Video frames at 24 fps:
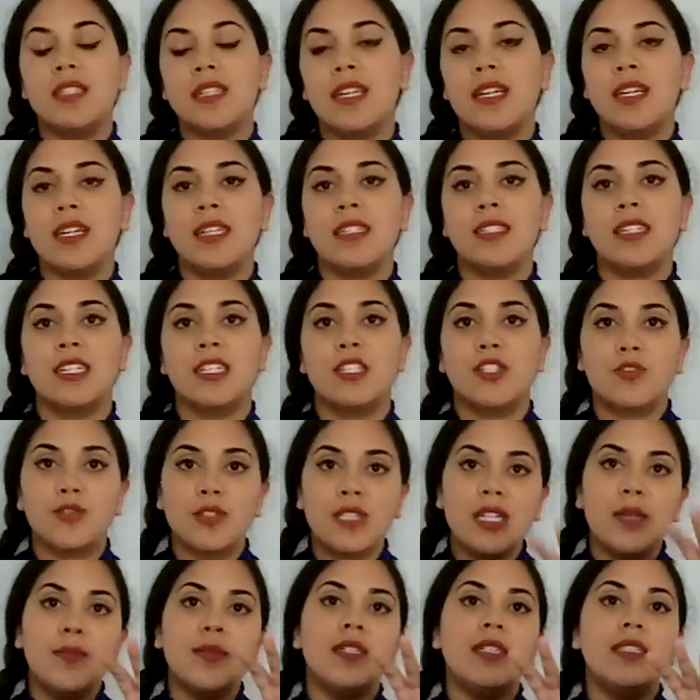seeing is
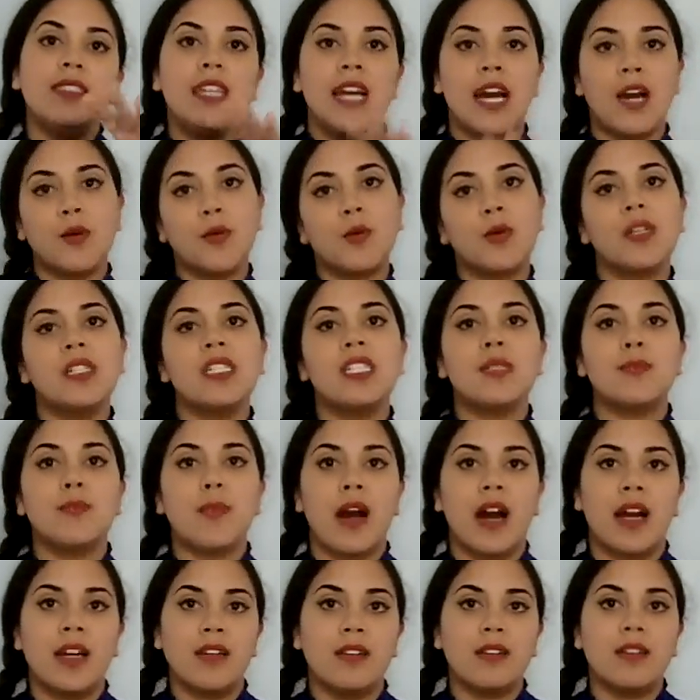extreme downward
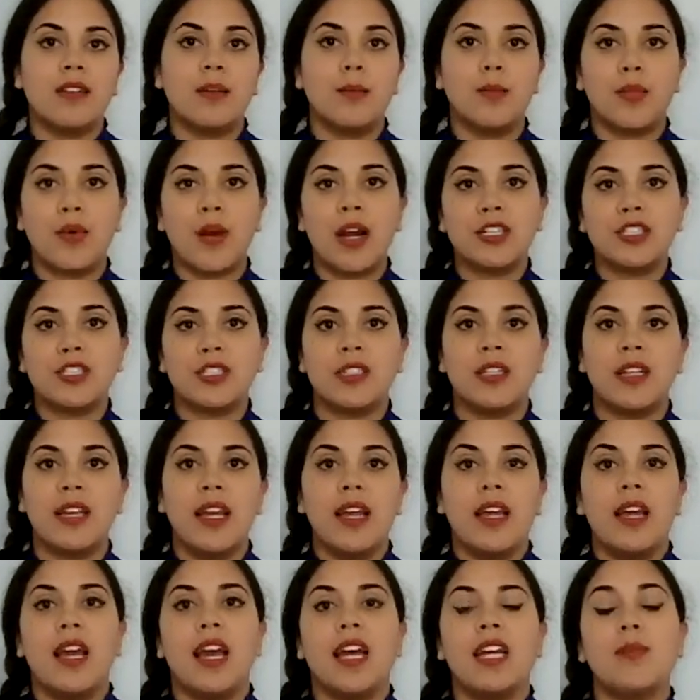spinal compression
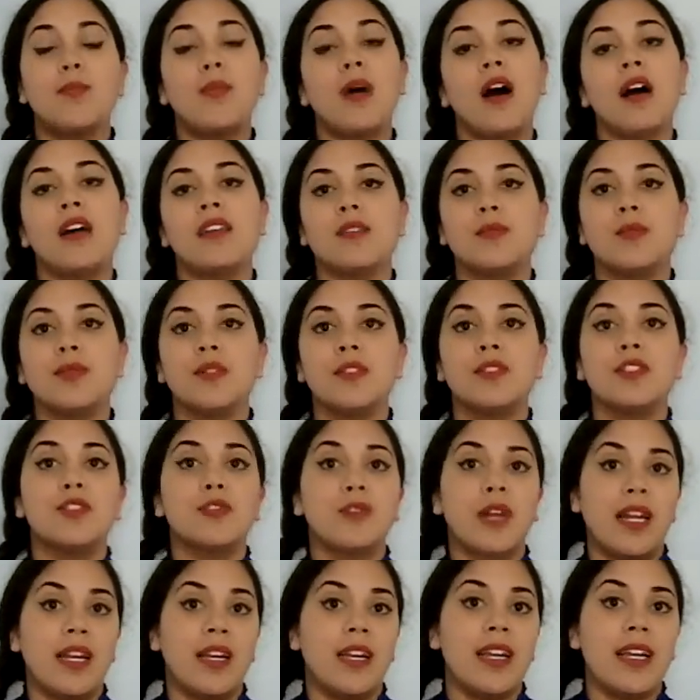and a possible
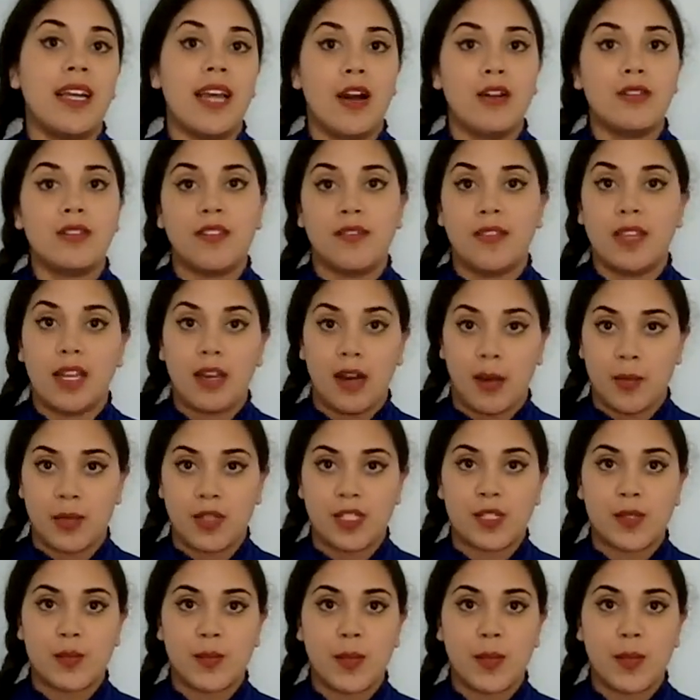straightening out of the upper